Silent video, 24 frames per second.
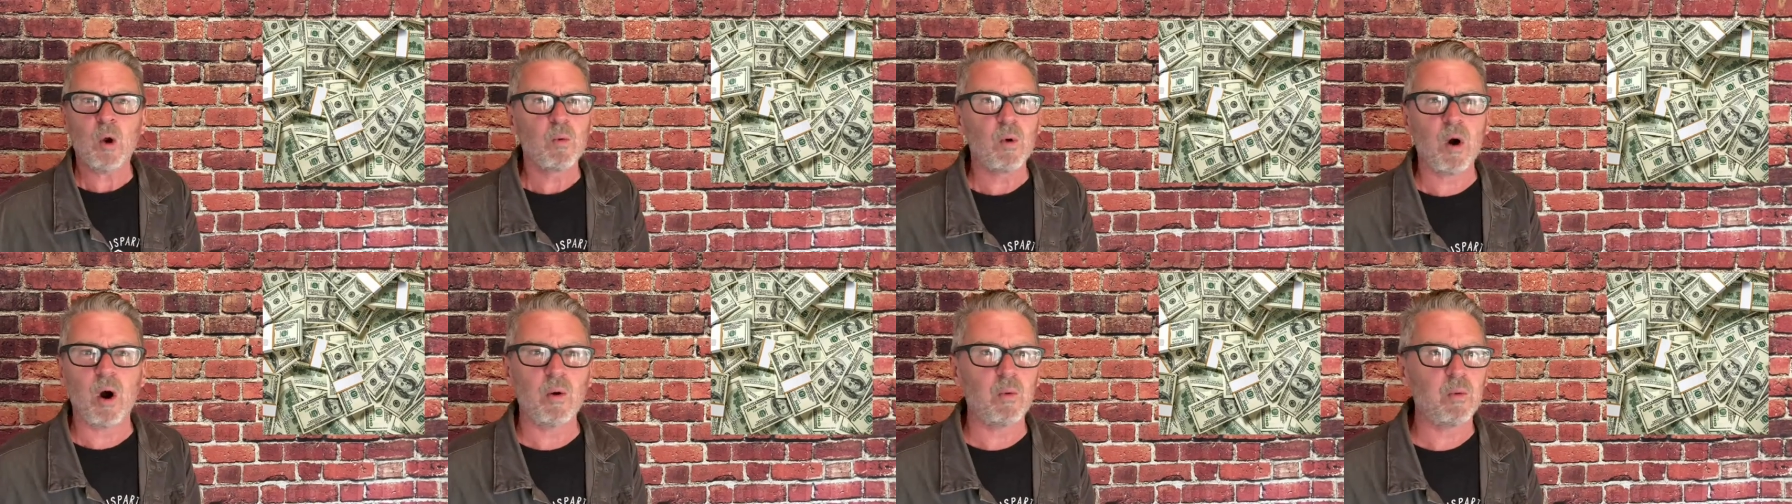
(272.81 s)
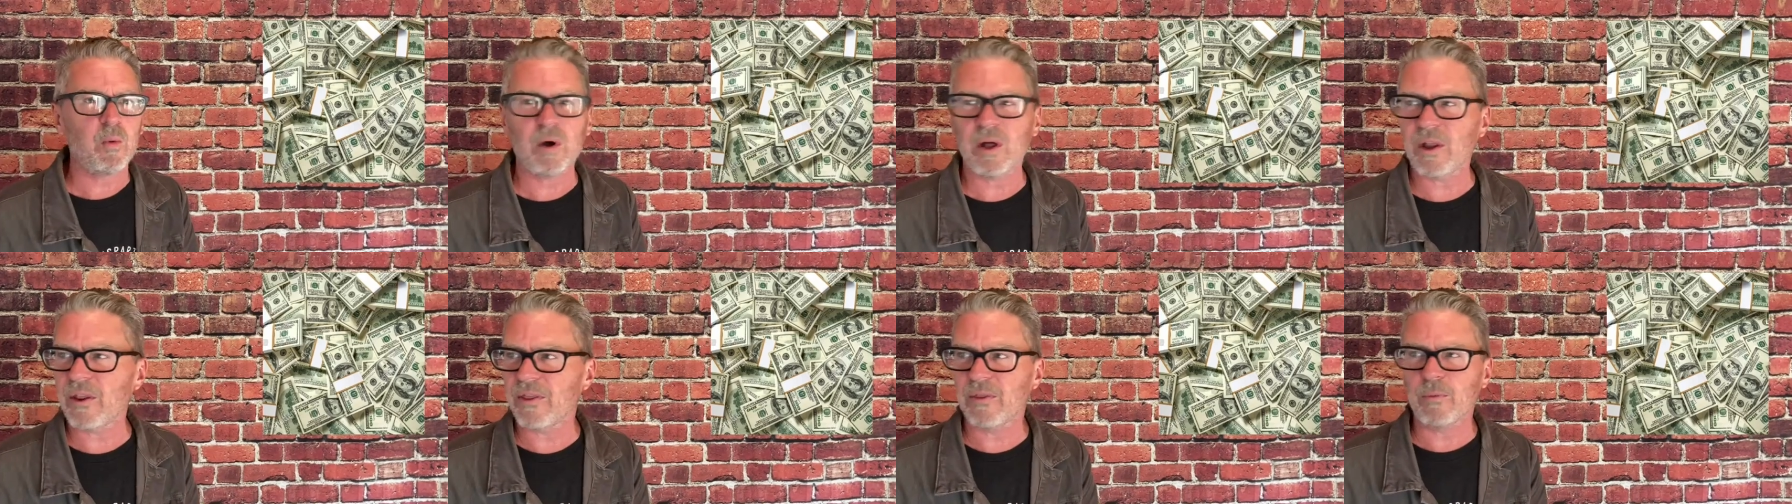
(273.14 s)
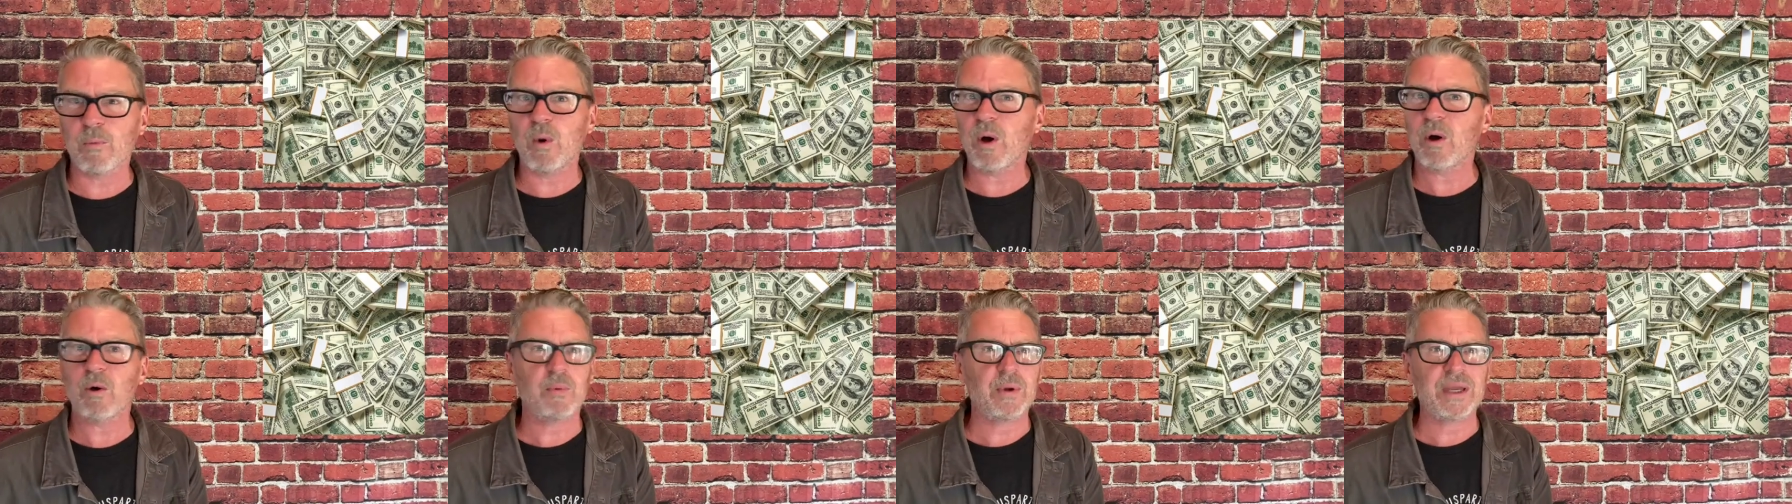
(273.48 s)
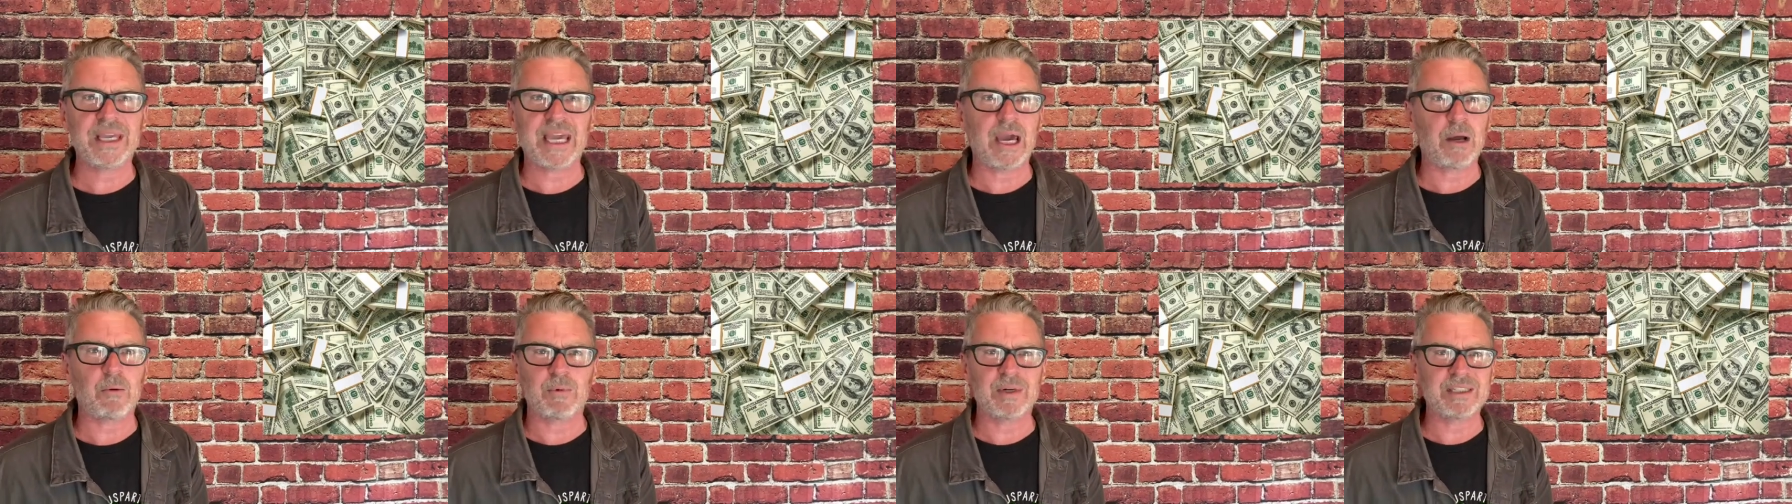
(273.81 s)
Well, will we
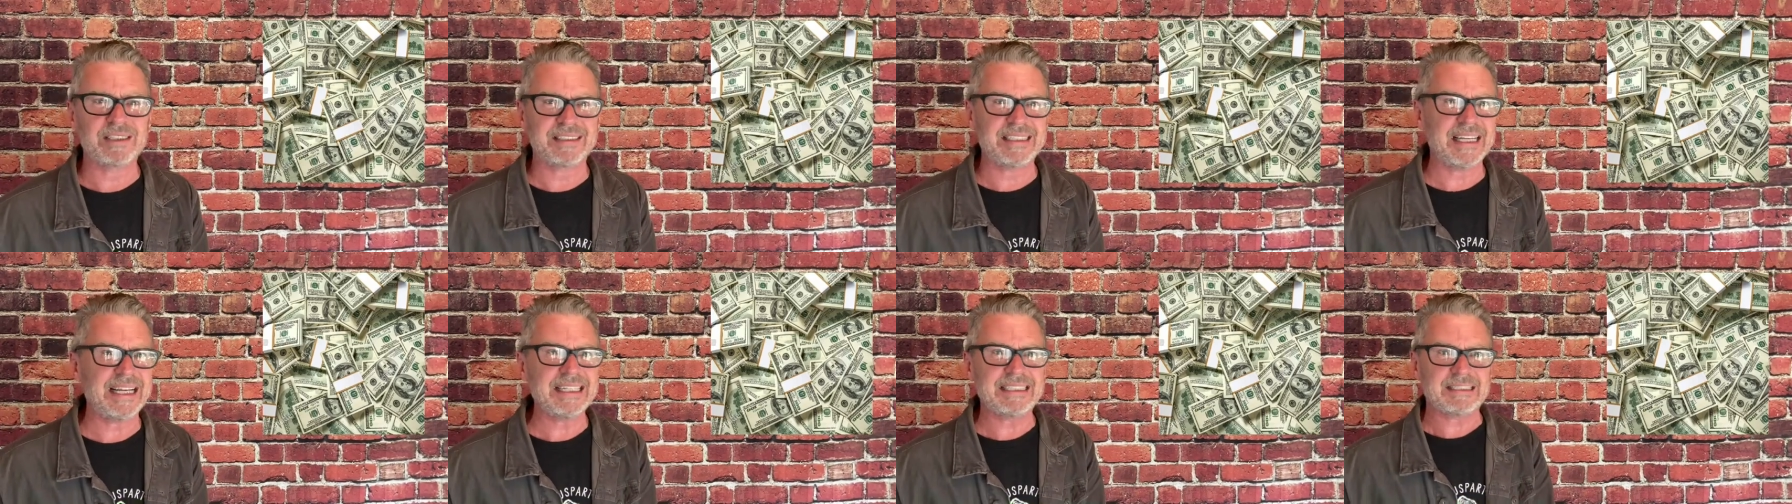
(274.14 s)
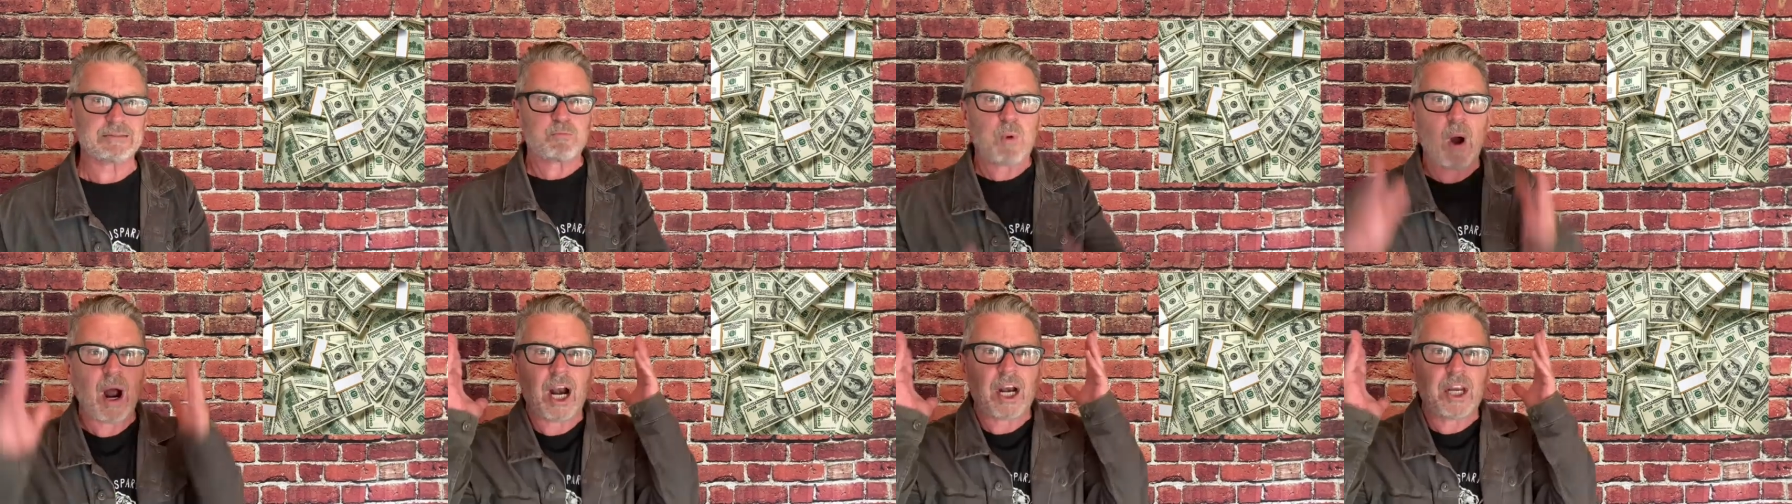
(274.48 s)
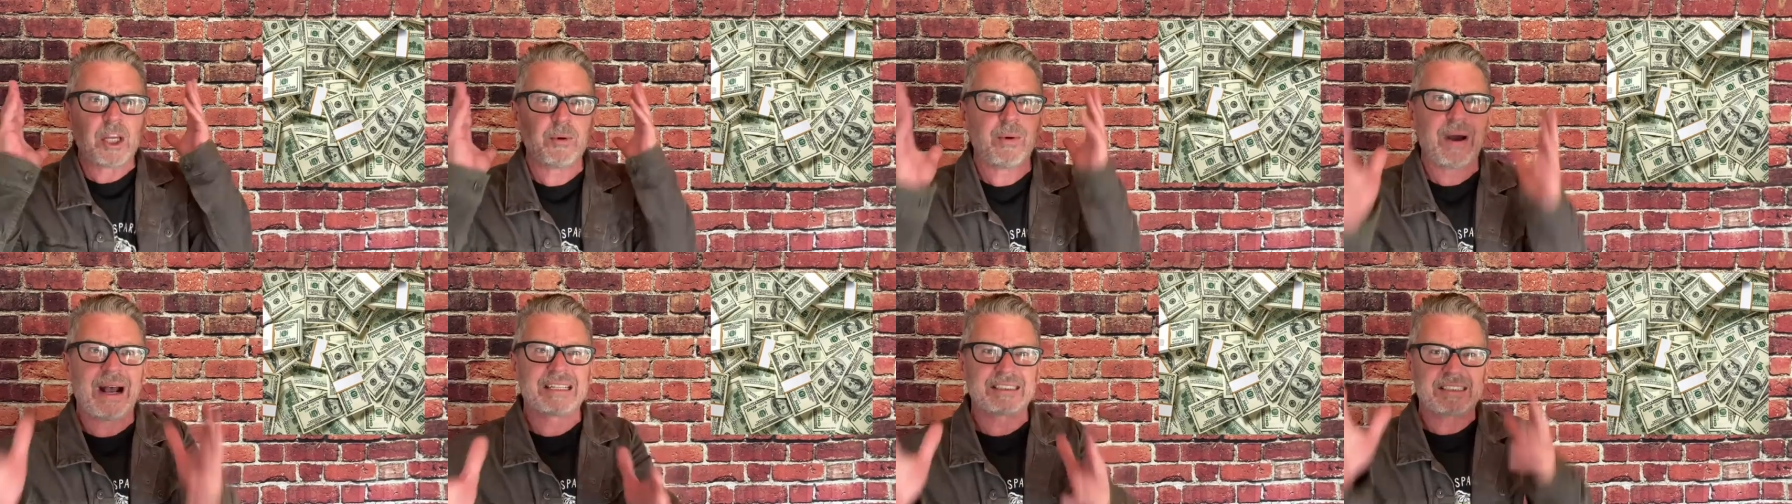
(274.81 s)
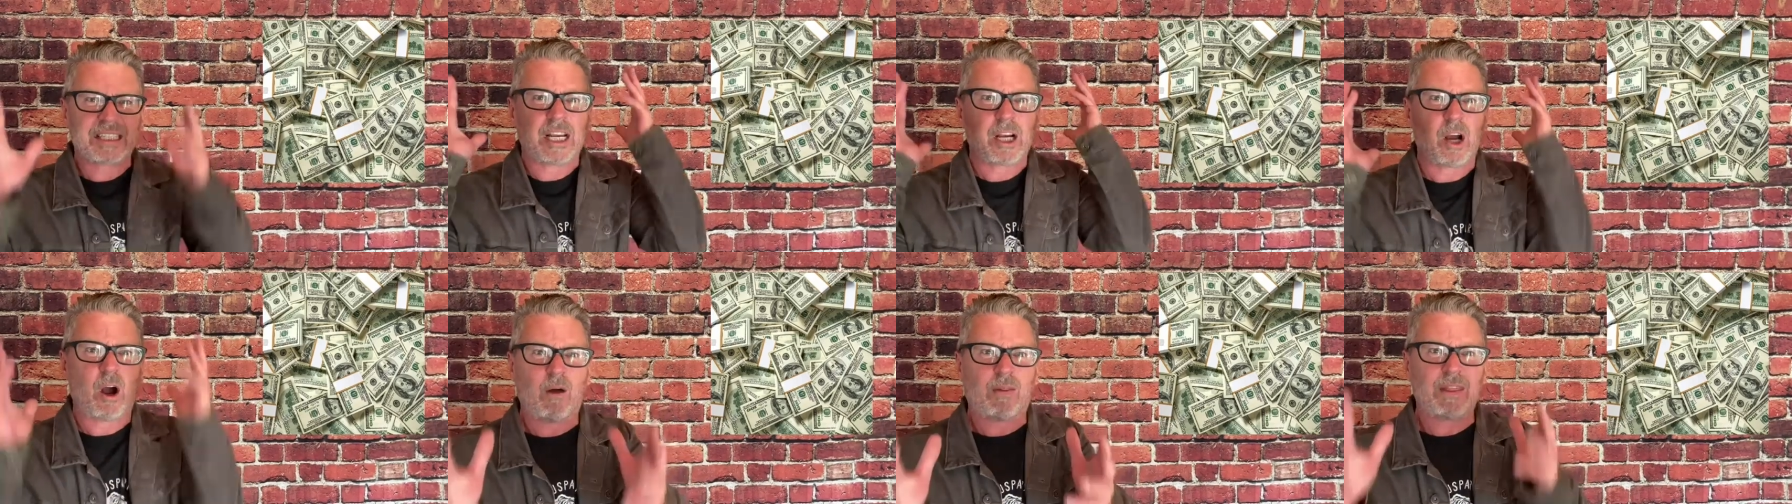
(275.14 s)
get receipts? Why are you
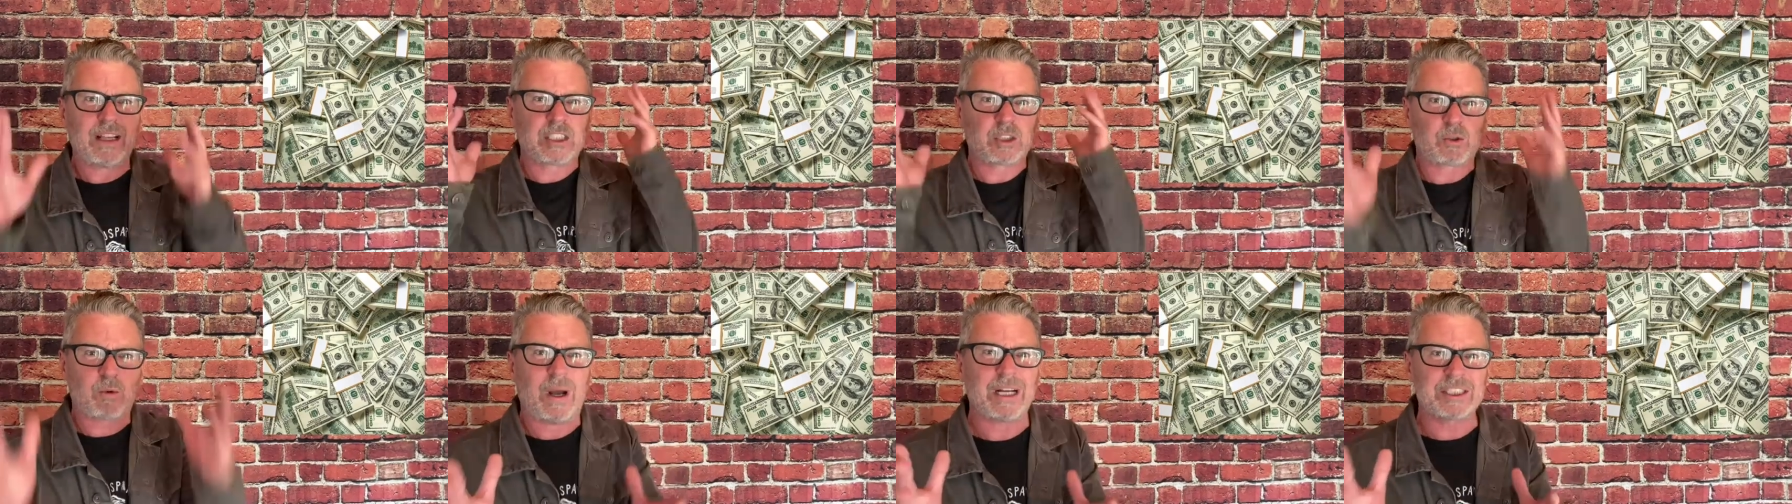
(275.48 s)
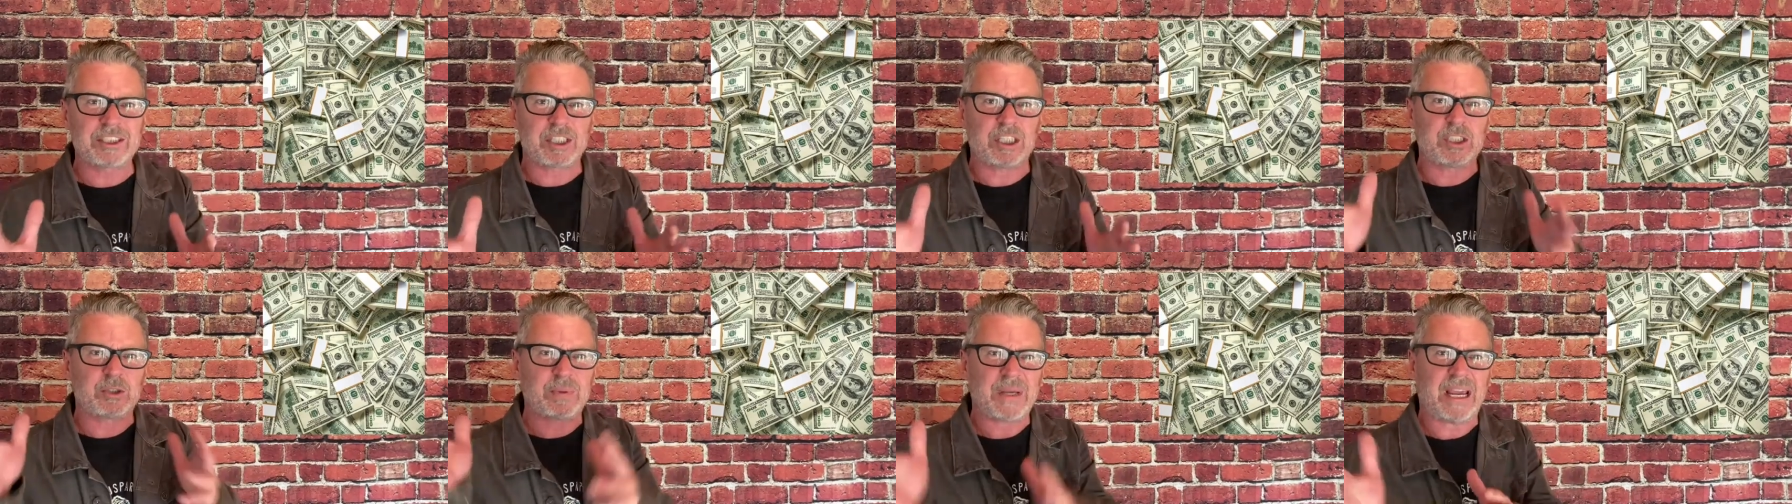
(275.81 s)
asking all these questions?